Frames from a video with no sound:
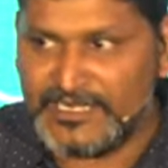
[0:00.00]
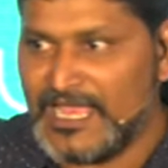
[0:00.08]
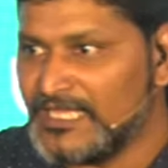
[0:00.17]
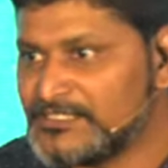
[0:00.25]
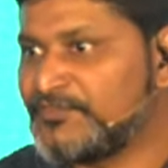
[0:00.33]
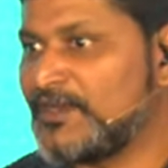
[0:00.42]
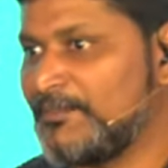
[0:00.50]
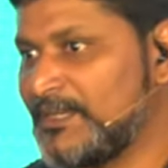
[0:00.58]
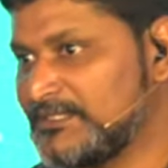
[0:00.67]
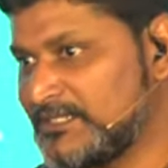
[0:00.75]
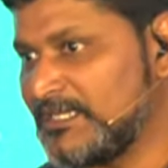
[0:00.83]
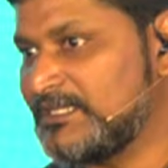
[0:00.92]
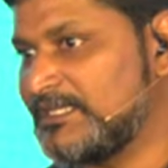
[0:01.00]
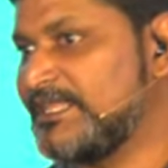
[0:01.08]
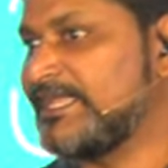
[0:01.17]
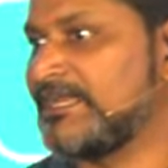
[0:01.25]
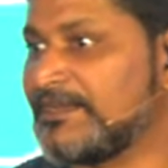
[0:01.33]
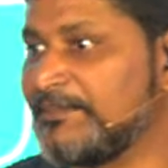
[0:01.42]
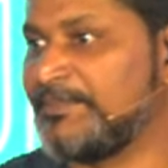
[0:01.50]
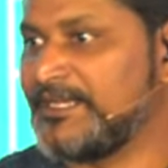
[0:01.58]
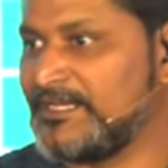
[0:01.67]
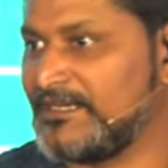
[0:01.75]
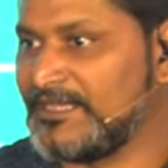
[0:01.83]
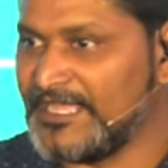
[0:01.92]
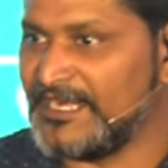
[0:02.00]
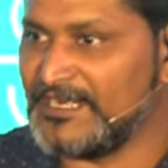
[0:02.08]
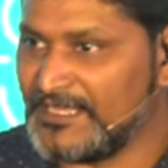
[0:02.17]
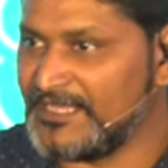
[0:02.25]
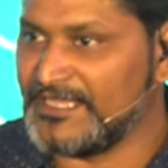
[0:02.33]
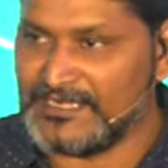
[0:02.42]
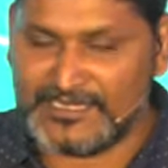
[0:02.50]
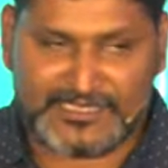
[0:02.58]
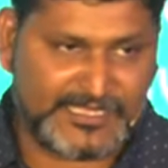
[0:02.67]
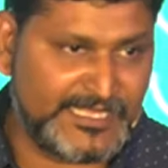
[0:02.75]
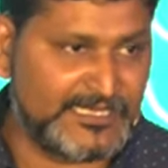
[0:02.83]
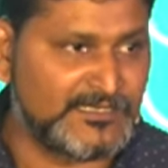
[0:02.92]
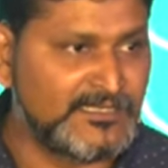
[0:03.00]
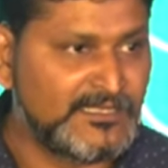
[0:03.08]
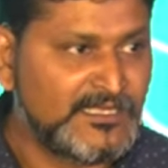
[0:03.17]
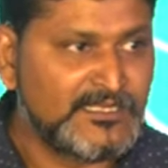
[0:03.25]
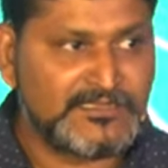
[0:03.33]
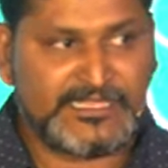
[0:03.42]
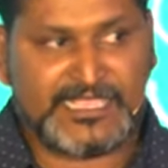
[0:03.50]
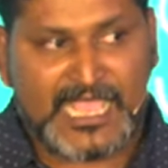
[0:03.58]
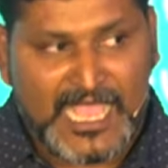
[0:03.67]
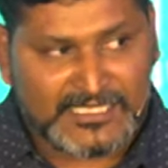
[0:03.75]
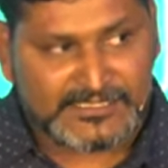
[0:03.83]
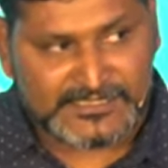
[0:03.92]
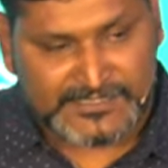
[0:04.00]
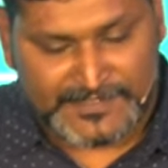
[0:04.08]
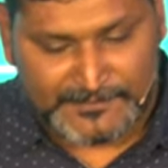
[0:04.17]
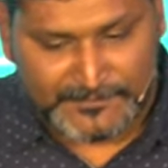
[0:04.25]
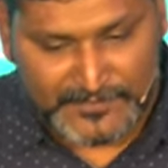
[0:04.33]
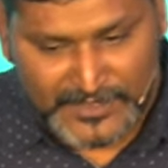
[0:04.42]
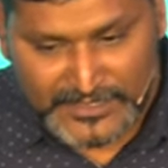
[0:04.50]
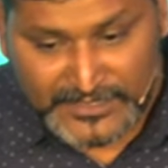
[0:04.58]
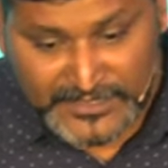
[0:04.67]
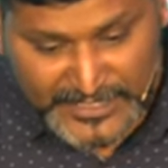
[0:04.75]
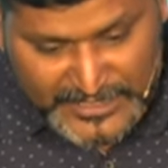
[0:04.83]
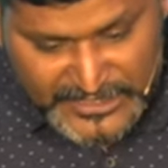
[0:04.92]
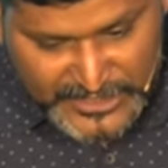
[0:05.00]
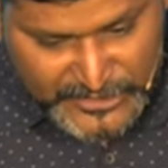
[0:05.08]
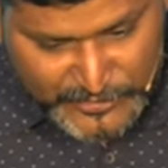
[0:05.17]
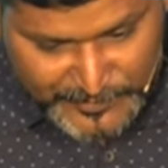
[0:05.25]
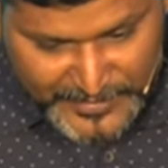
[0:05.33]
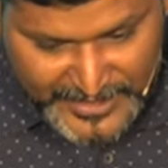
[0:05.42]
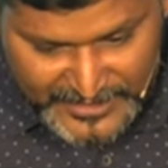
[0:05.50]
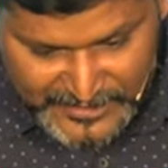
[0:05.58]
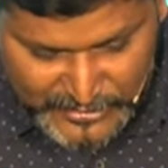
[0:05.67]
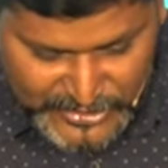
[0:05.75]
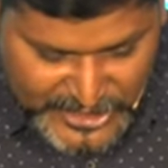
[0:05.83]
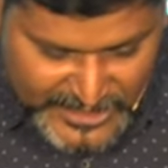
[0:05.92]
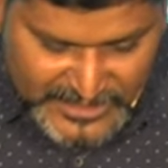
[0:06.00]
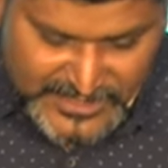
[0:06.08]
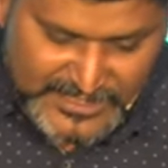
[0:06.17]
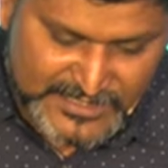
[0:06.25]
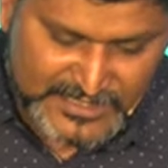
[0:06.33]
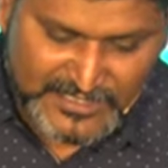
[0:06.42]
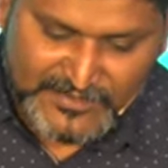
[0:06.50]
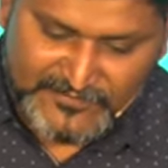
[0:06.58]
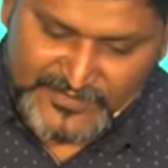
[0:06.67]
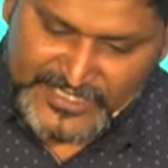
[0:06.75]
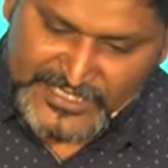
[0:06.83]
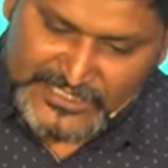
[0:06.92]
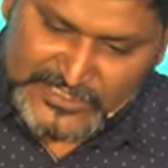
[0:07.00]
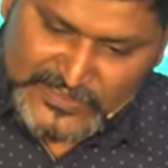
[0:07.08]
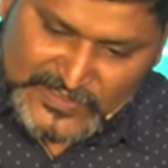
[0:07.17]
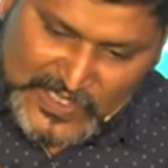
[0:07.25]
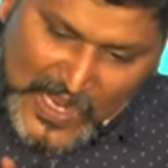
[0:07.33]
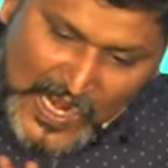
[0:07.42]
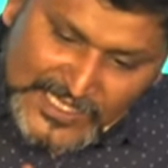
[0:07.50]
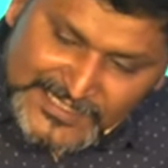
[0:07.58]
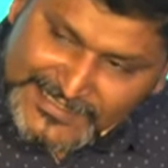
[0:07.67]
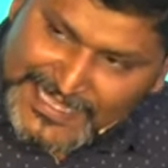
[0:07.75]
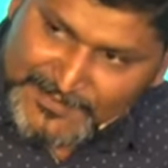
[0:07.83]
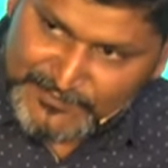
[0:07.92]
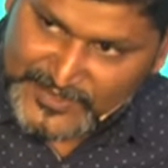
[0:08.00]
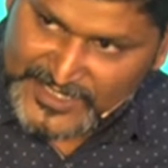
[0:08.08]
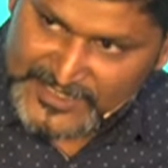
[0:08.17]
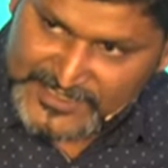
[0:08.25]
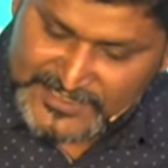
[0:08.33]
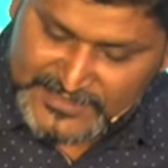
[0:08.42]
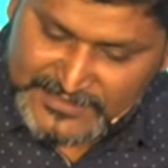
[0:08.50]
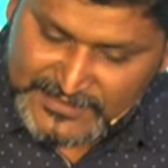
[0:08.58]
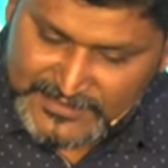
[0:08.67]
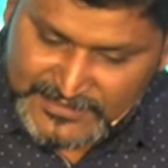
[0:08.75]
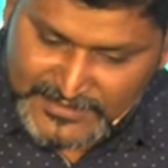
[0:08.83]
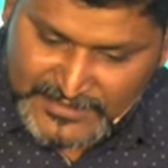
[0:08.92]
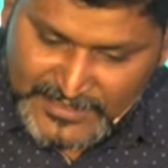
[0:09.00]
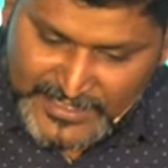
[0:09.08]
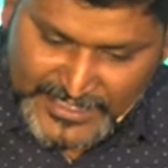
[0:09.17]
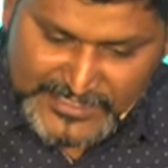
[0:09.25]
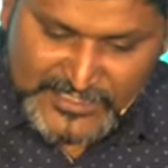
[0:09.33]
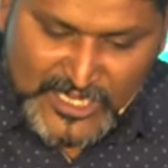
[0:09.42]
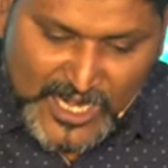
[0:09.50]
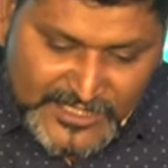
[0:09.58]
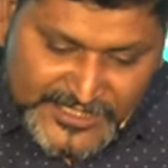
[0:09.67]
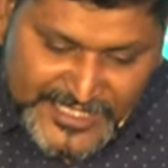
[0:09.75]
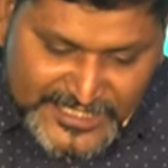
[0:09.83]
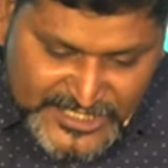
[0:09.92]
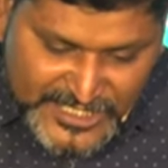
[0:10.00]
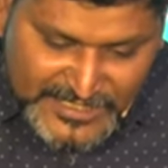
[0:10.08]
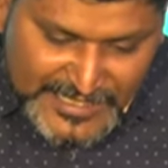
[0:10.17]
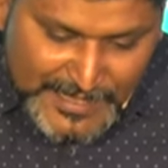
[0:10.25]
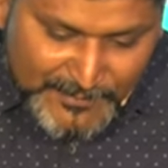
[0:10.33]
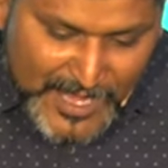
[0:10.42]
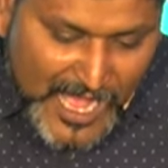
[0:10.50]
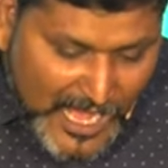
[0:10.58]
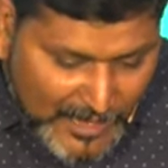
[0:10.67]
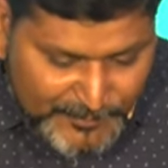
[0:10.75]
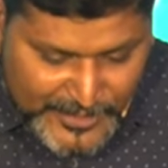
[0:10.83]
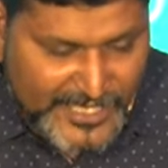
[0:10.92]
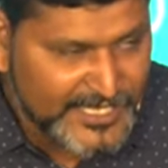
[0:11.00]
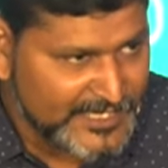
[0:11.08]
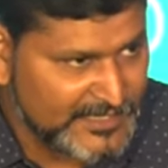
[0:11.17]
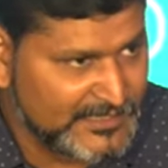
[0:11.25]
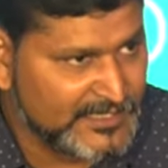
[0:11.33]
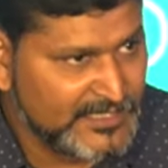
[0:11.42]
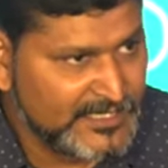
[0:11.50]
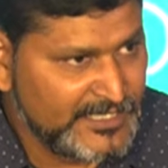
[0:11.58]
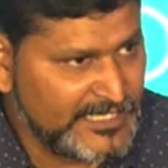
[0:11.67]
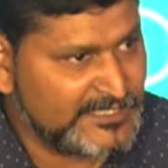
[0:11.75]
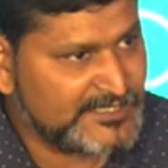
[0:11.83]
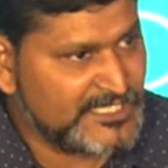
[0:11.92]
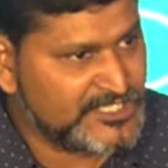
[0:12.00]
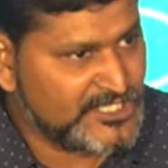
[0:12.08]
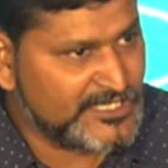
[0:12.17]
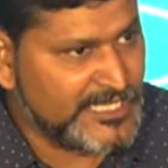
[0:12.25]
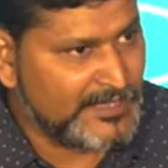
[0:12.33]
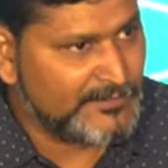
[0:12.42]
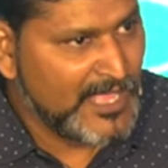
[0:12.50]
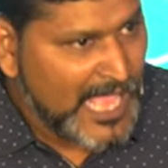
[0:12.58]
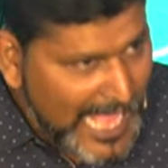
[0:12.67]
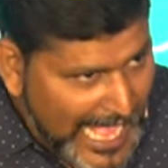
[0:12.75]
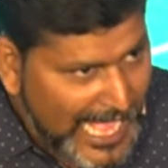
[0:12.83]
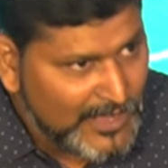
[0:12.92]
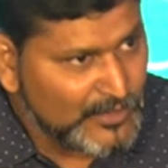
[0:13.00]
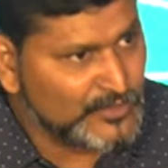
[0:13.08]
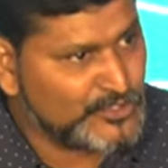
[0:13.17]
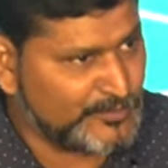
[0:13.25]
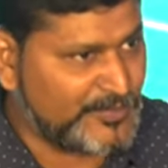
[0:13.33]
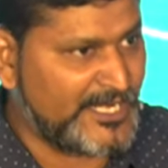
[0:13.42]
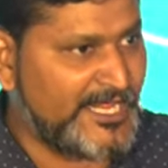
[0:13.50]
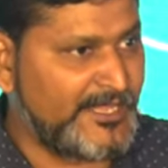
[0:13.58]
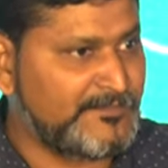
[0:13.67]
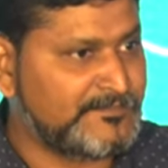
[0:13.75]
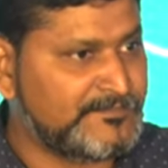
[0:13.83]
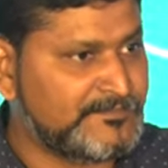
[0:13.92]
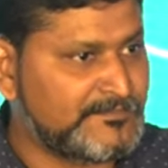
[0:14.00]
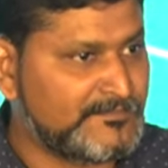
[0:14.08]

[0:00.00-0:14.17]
They didn't ask for a mantra that they can repeat again and again and again. They asked him, teach us to pray. So Jesus, when he taught them this, he's not teaching them a prayer. He's teaching them how to pray.